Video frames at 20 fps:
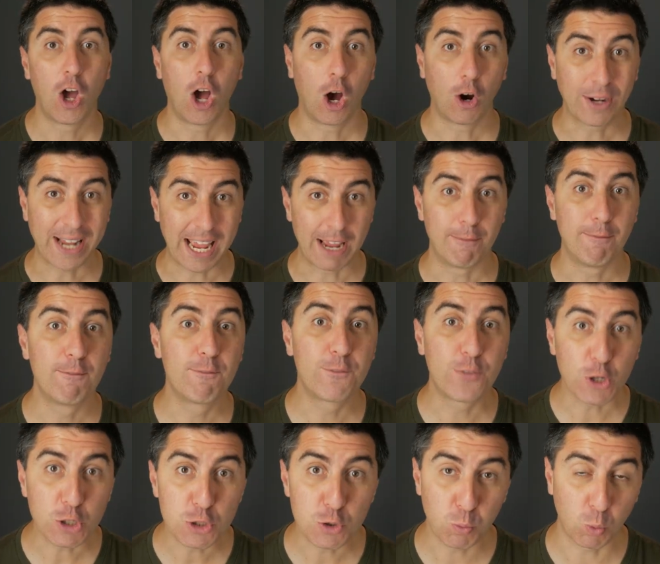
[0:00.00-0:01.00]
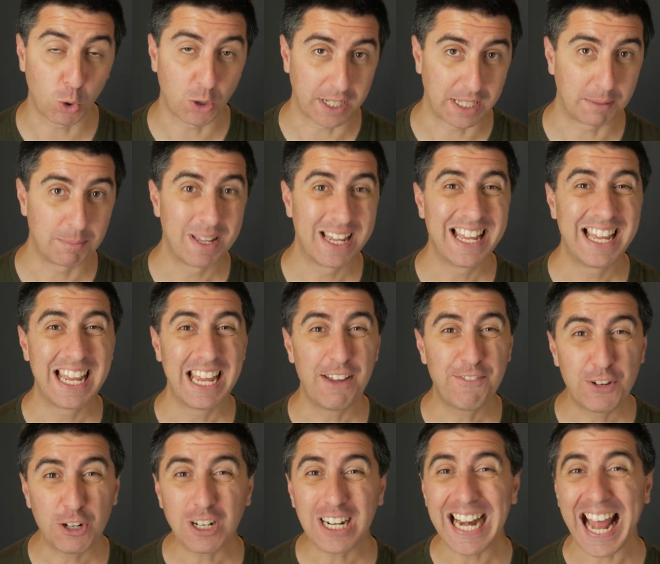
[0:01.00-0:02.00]
Okay, first warning.
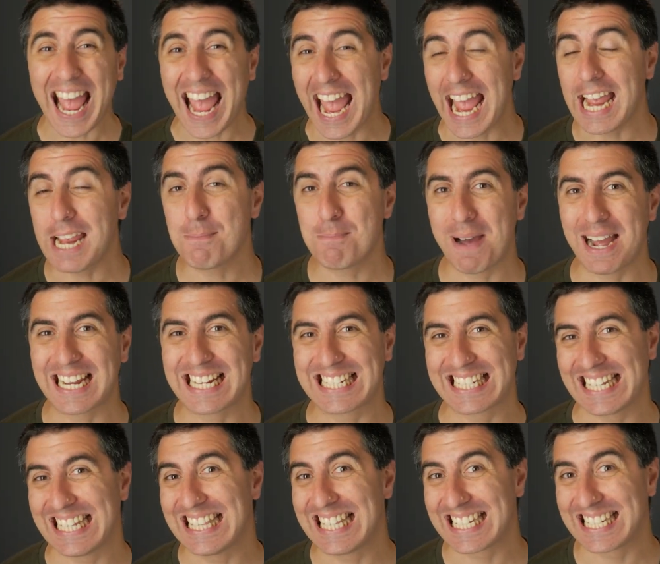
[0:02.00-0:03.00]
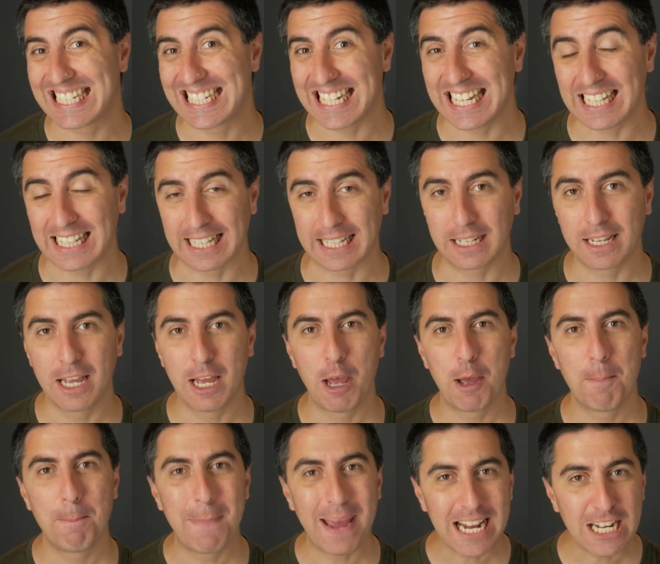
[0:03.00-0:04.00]
If you're going to hang mics in the ceiling,
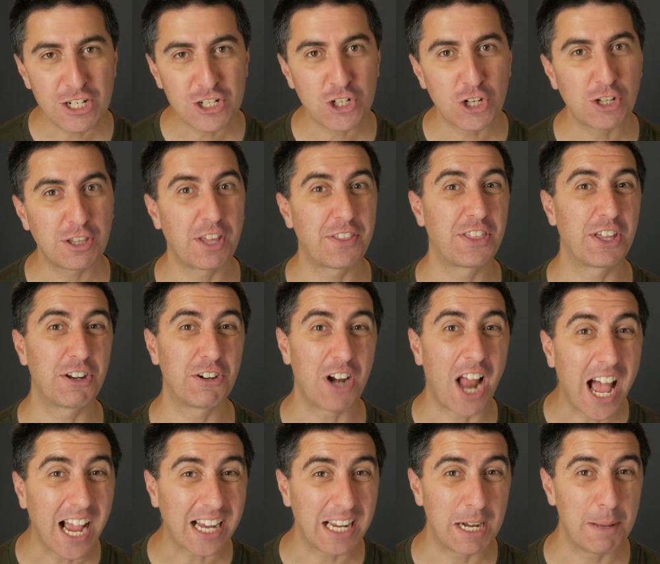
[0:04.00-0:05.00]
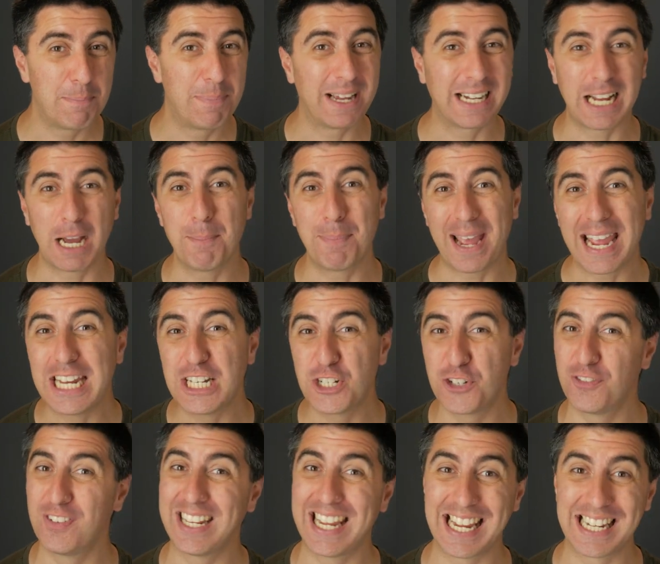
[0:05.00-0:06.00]
make sure that they're not going to pick up
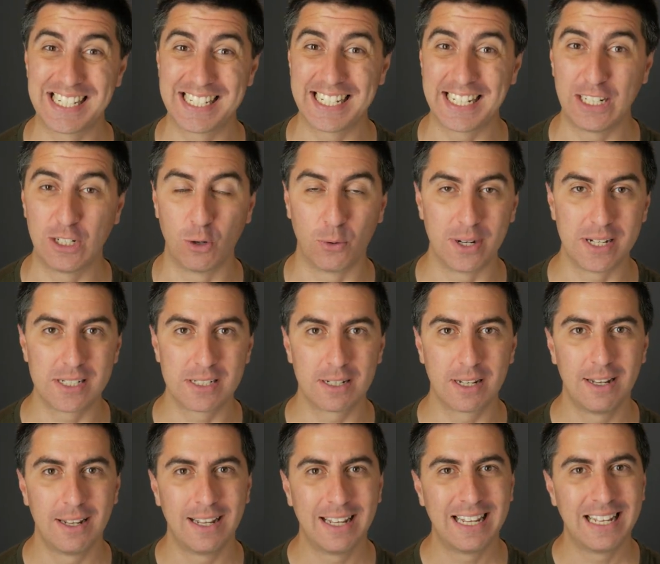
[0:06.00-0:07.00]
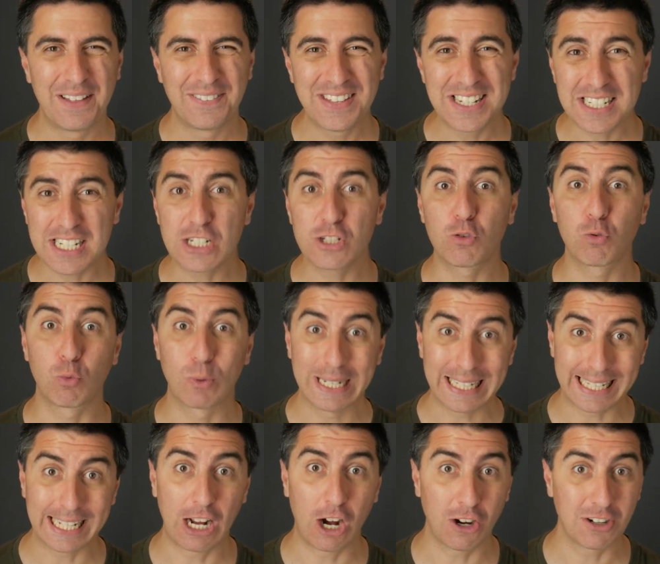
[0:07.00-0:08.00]
H V A C noise. This is
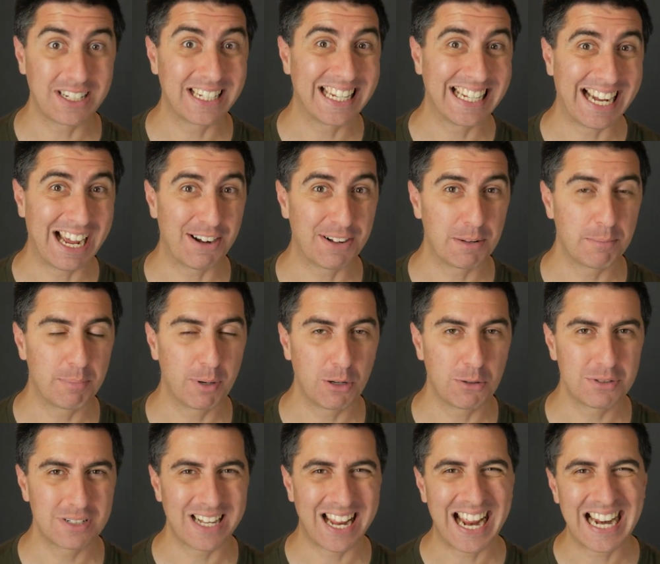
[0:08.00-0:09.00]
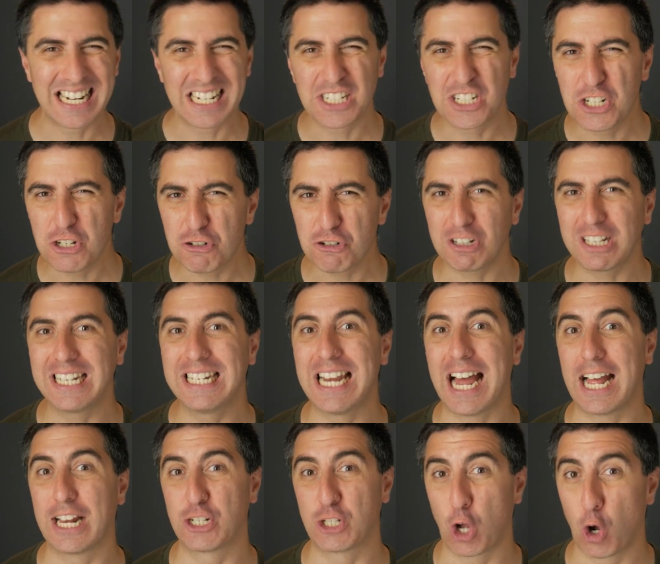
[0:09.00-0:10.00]
really hard to get out in post, and it's usually
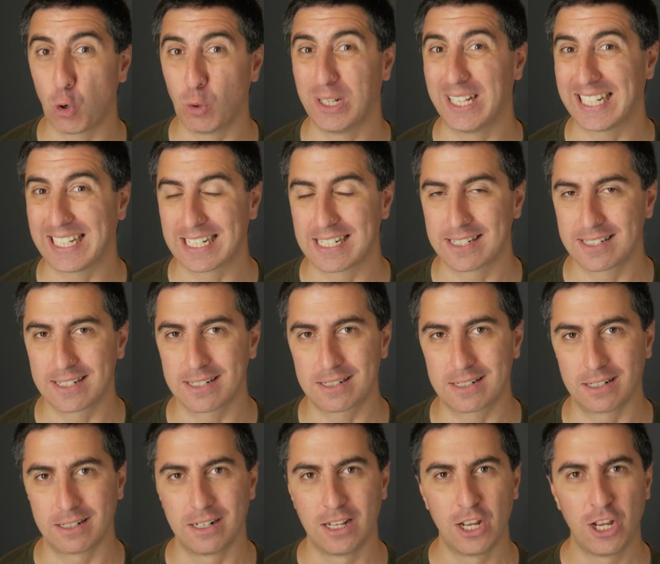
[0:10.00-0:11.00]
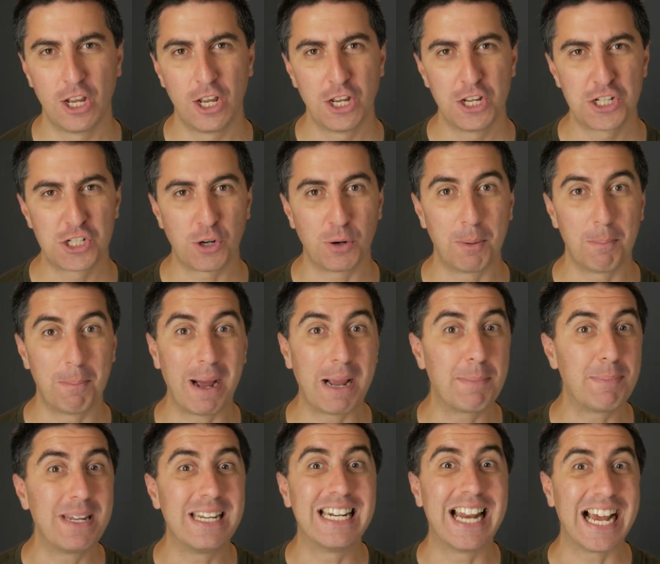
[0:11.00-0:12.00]
not totally consistent. So it
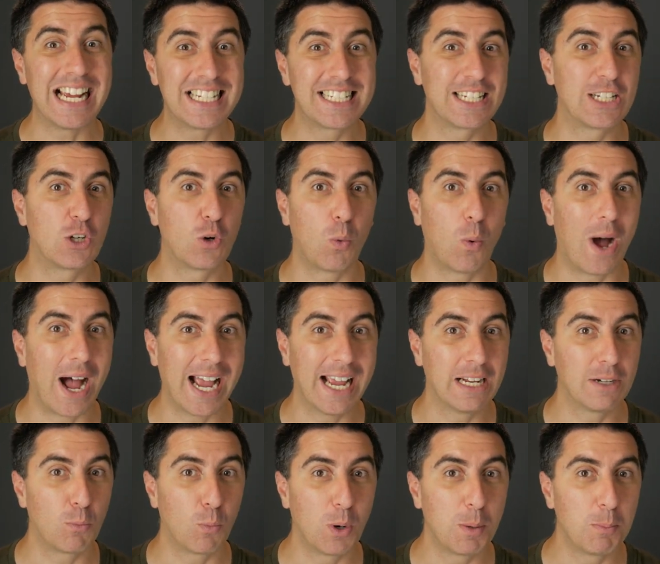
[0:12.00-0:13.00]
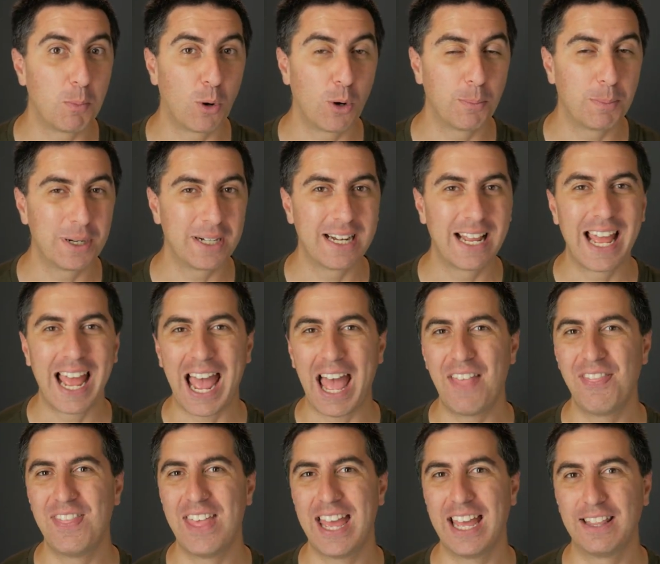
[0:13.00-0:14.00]
might be nice and quiet one moment,
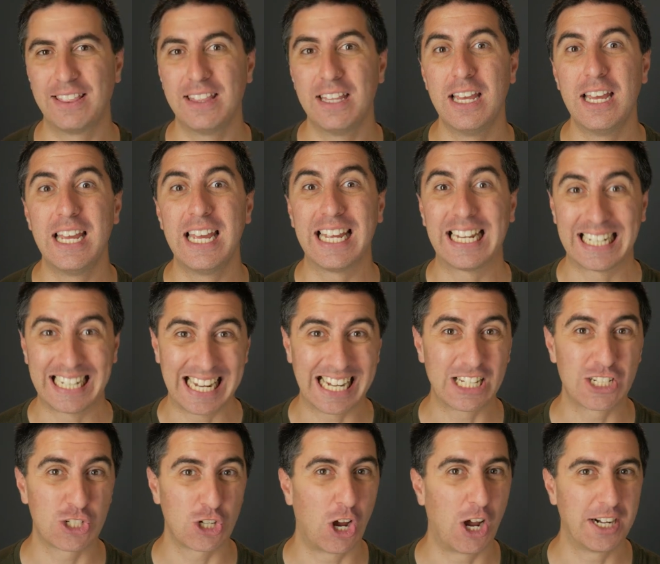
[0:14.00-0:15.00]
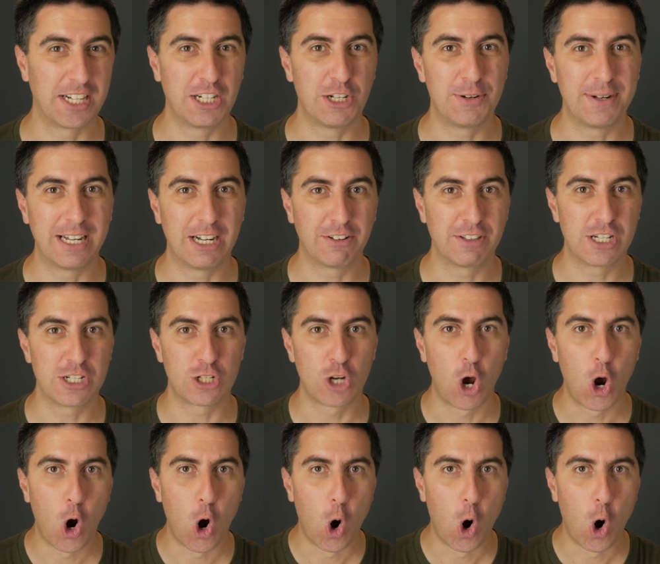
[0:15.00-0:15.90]
and then it kicks on and you hear this